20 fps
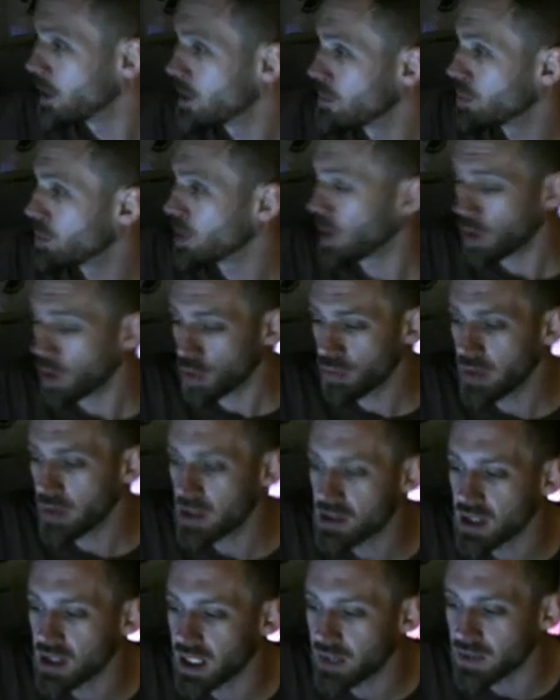but the whole
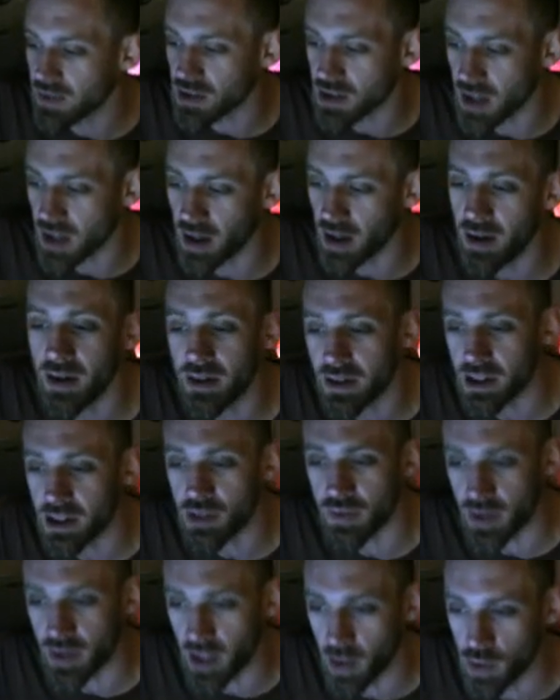reason I even started this
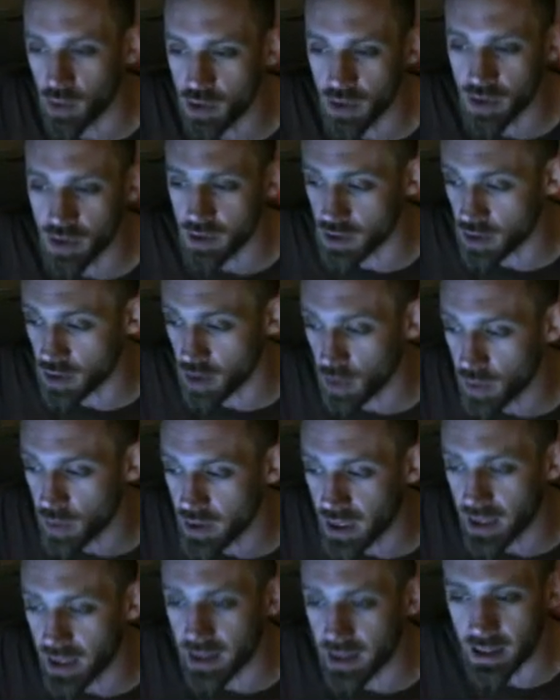video was nothing to do with
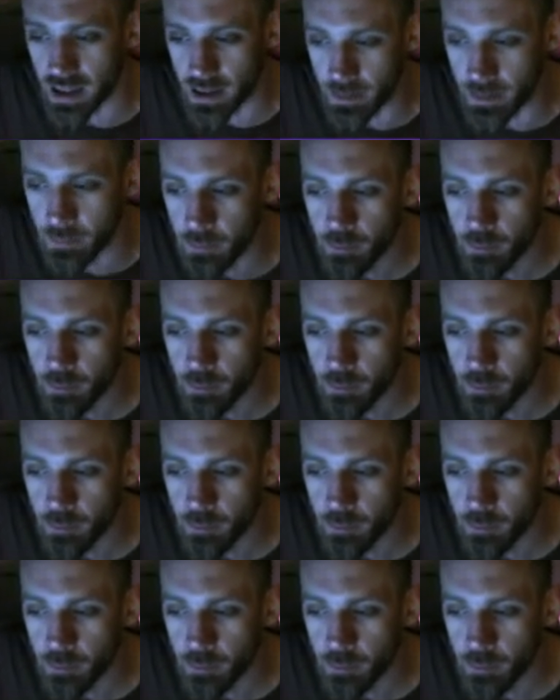that line.